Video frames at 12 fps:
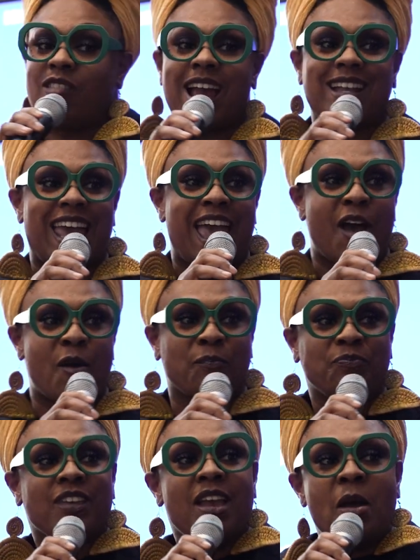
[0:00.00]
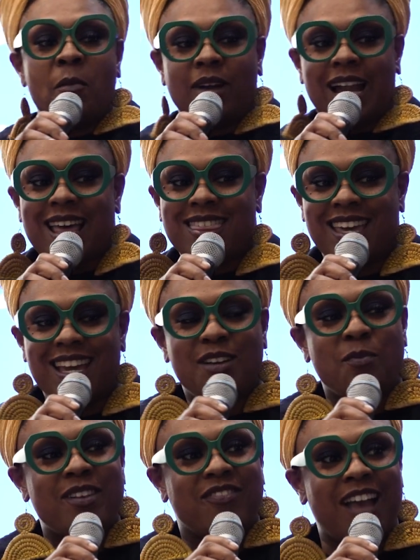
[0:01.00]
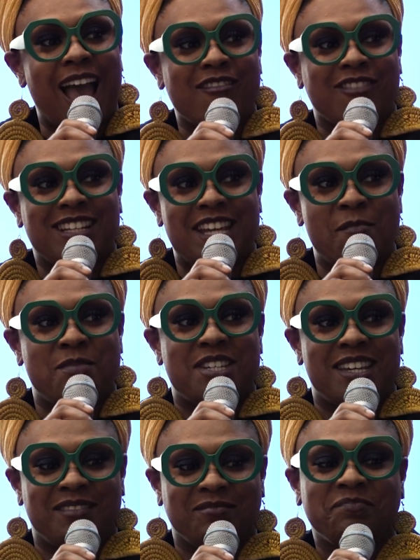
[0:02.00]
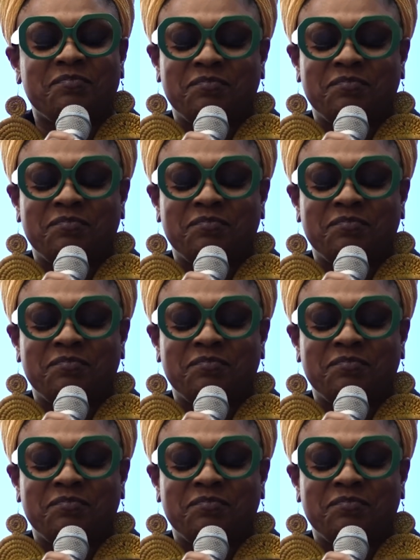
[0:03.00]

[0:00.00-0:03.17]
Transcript: right now. But I think we've got redemption.